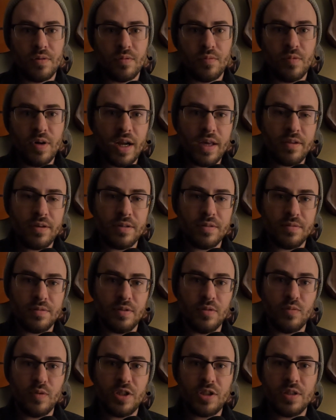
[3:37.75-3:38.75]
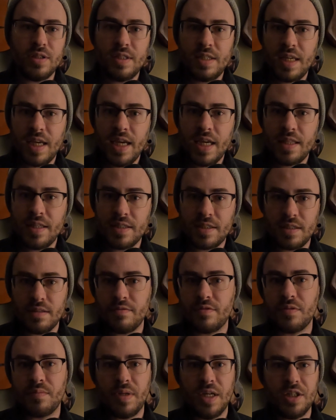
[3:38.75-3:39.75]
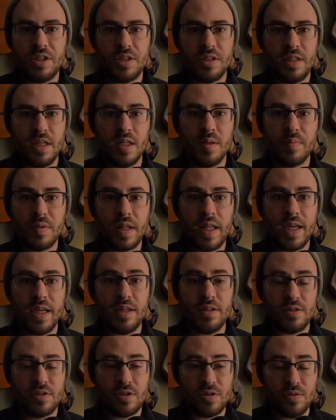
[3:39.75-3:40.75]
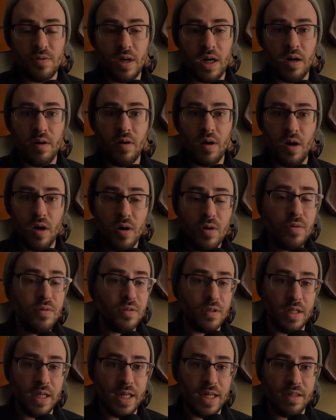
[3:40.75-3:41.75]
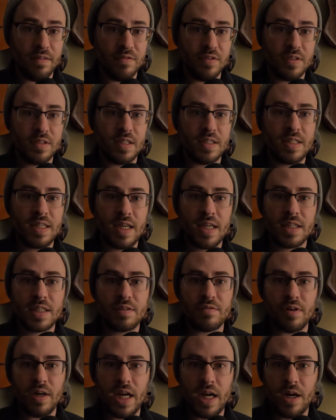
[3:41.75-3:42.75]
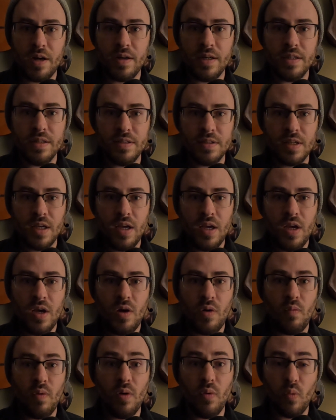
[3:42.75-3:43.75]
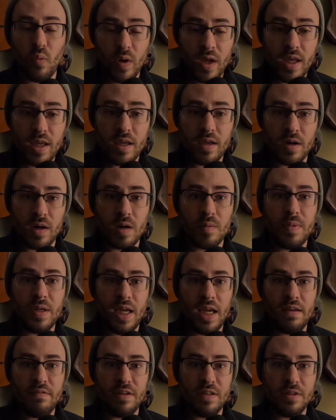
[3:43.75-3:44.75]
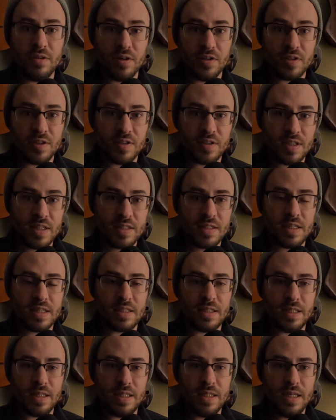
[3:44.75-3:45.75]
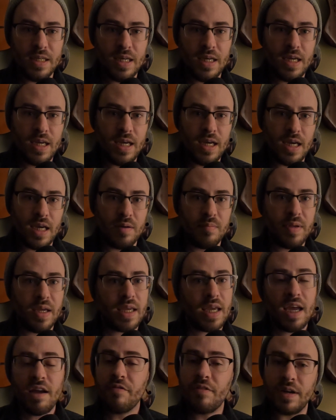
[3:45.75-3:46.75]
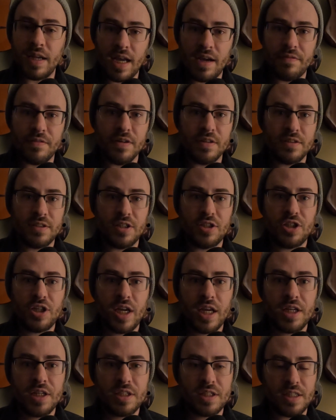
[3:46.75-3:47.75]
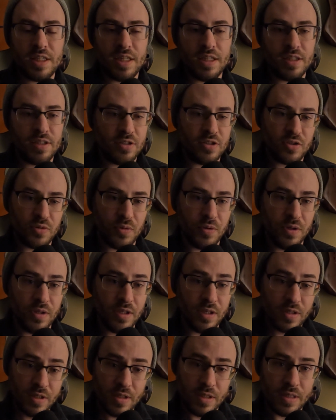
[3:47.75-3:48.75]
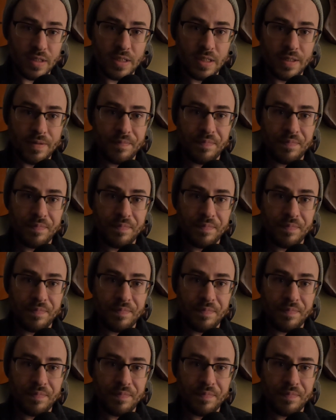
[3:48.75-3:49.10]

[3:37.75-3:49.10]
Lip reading: Rather, that we should take this information and apply it to our own lives to test for areas where we are behaving narcissistically and make every effort to change things toward the good.